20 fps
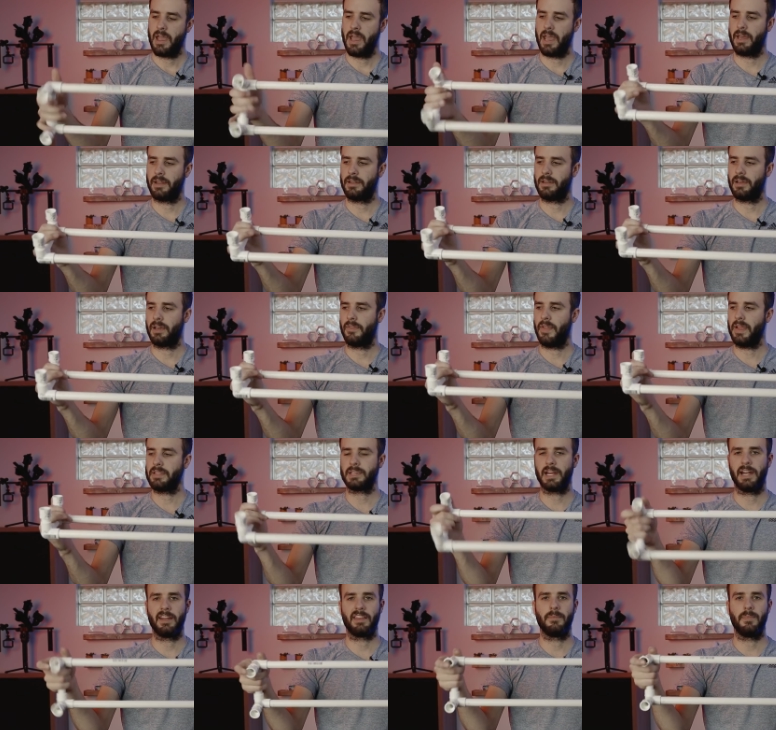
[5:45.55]
And uh, that's
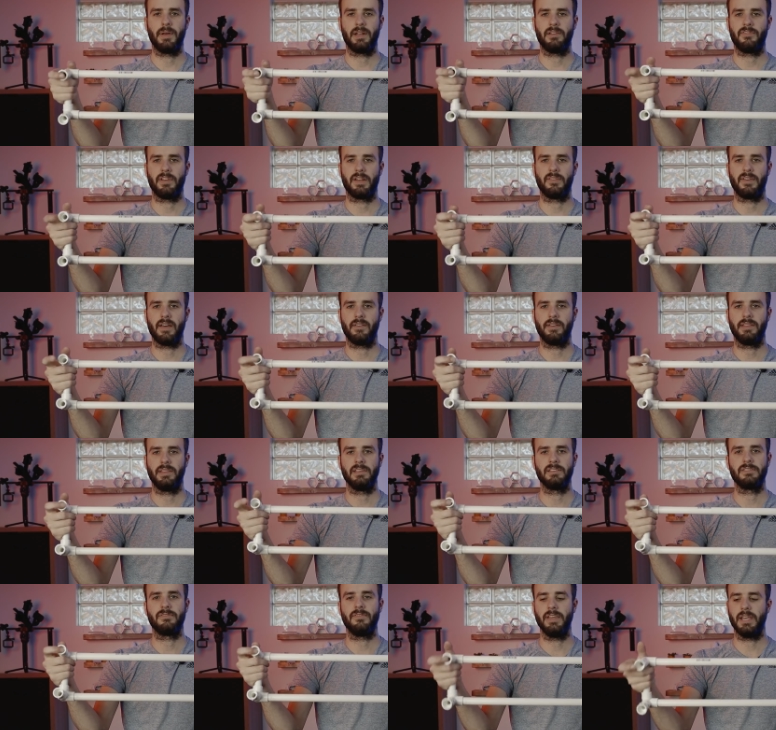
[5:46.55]
kind of the benefit of having
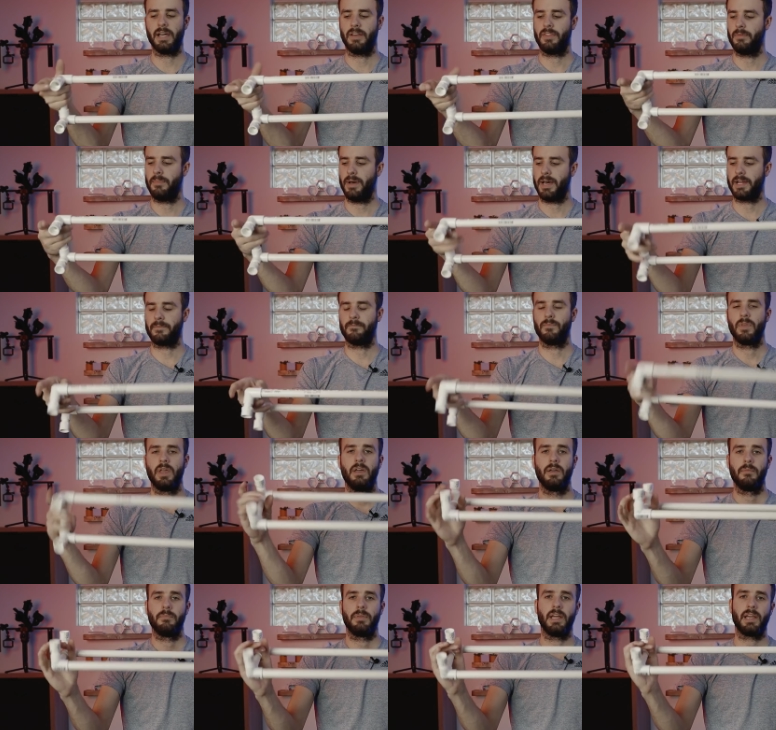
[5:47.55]
these feet on the bottom.
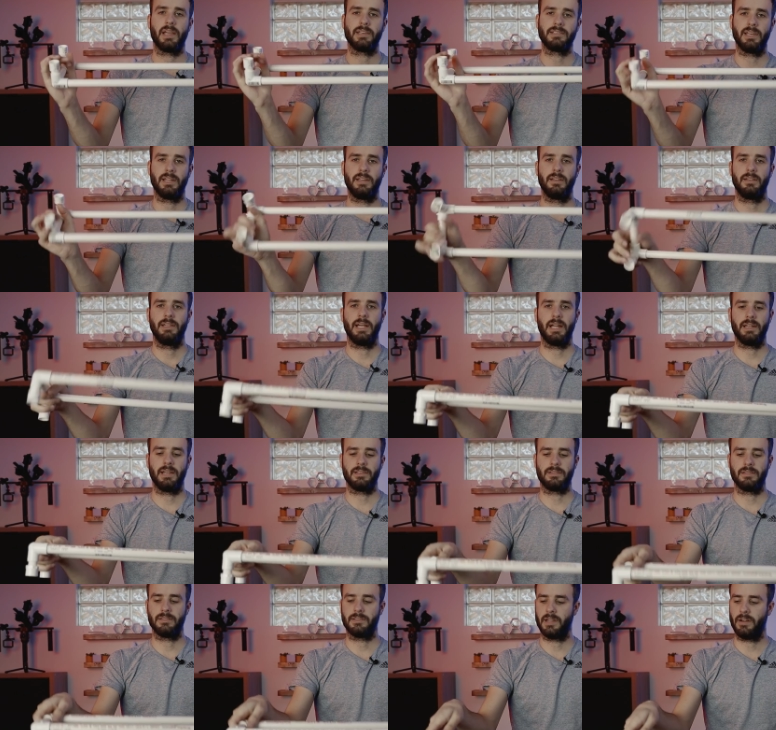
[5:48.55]
But like I said, not
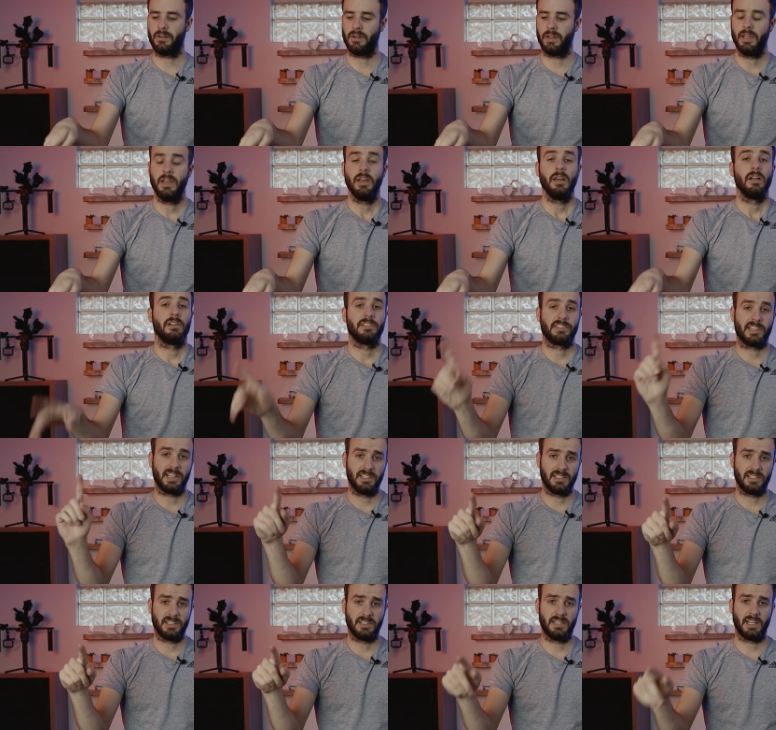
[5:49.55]
necessary. Let's get
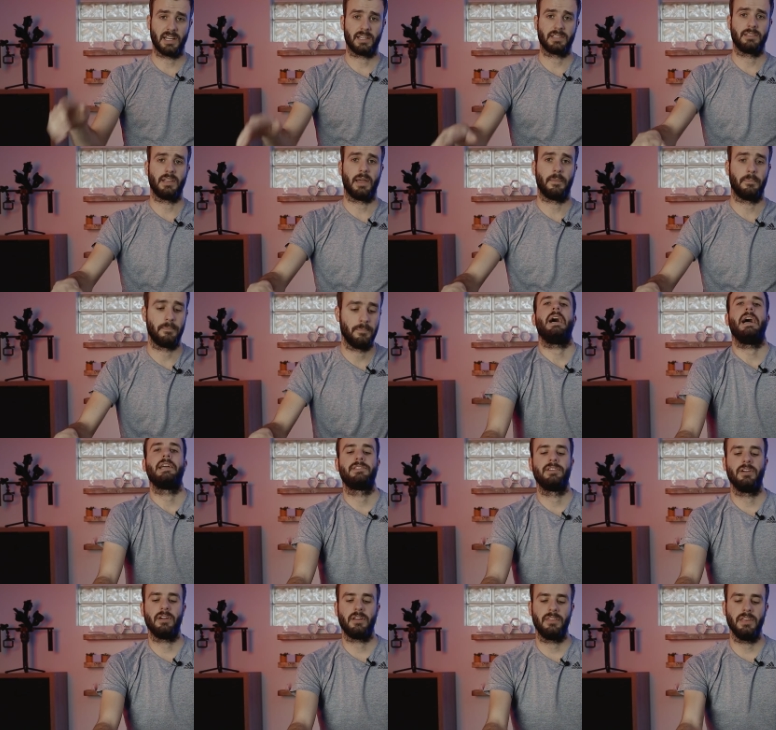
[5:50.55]
into the next step. I
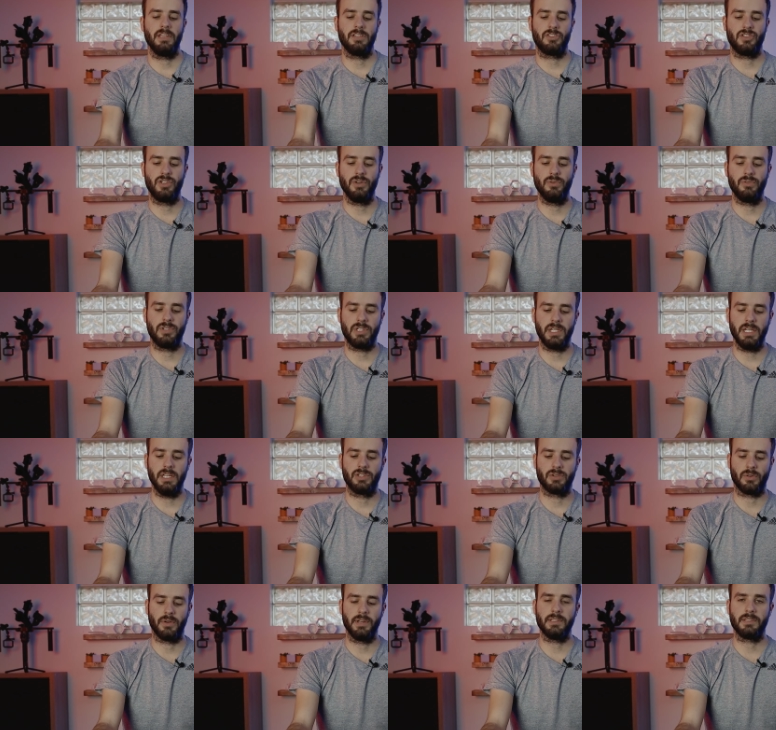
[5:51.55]
took these two
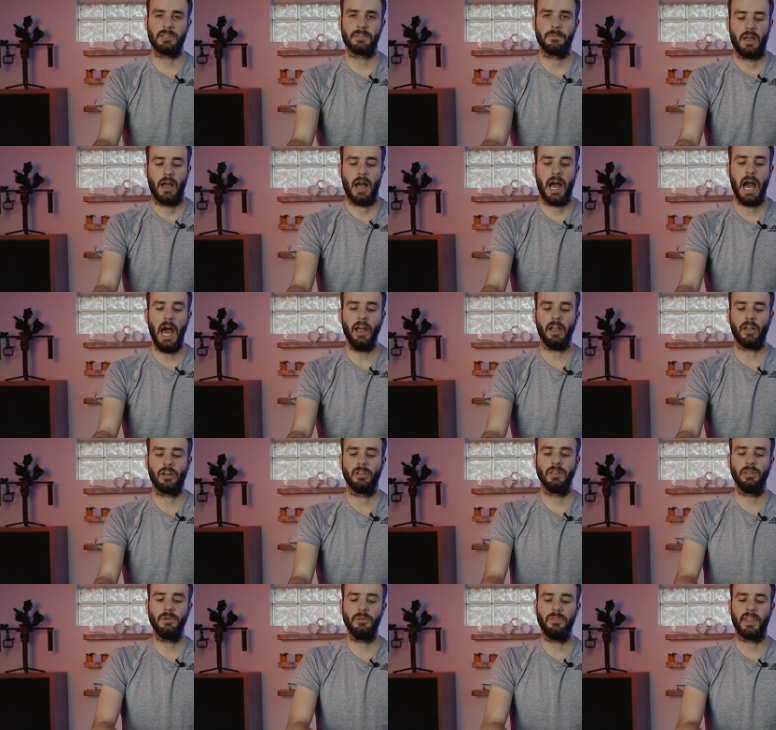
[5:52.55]
T-joints, hot
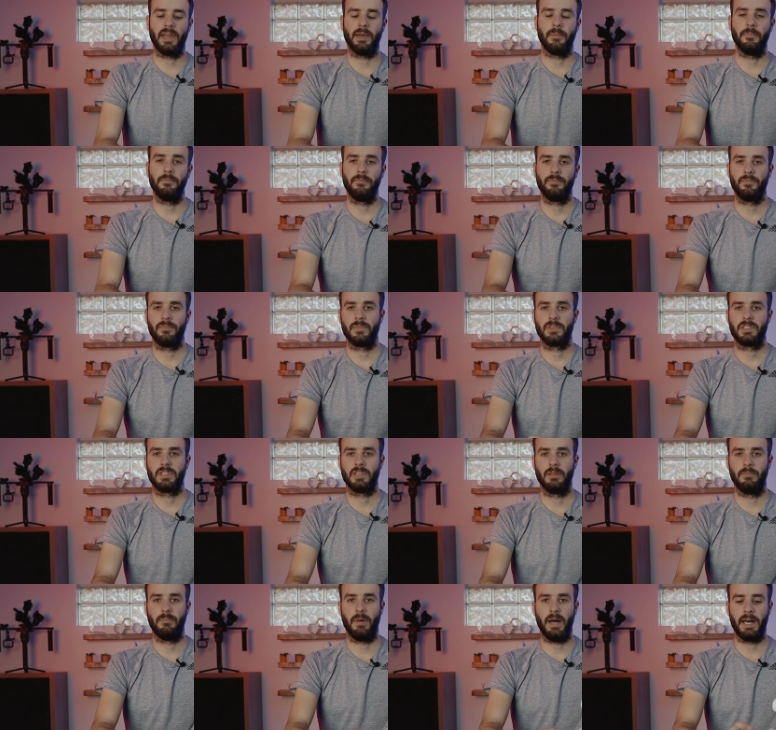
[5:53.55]
glued them to
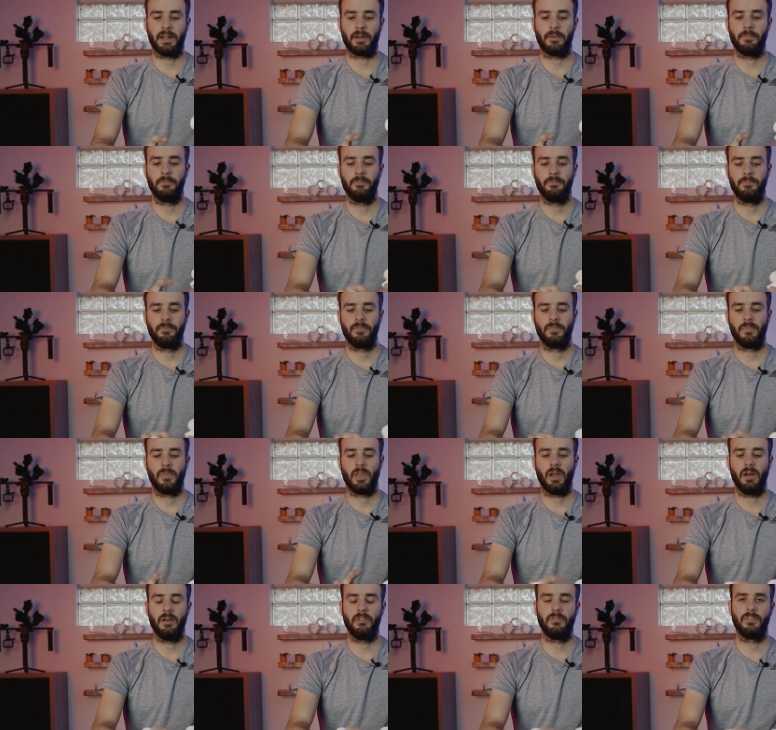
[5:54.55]
the bottom
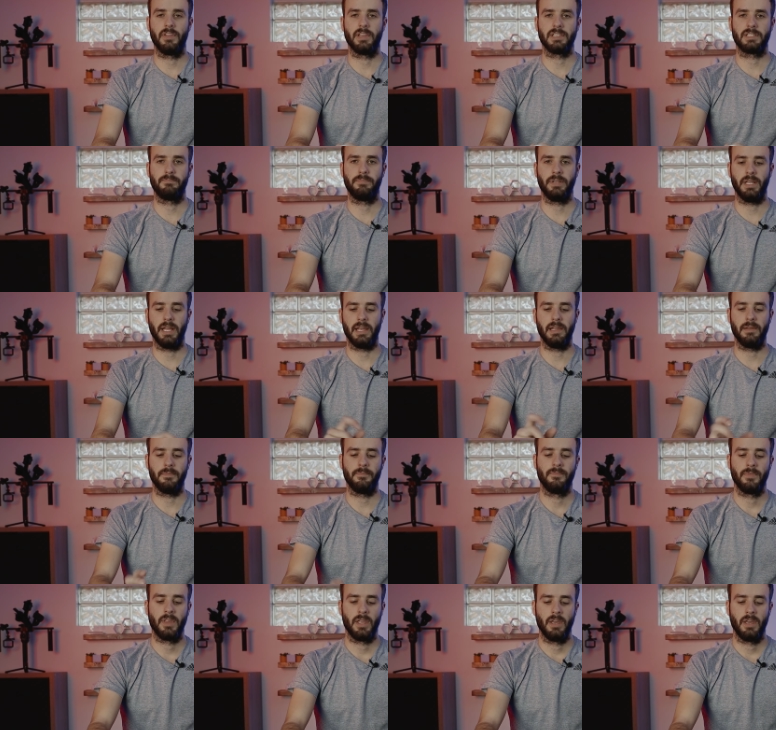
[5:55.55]
of this plate,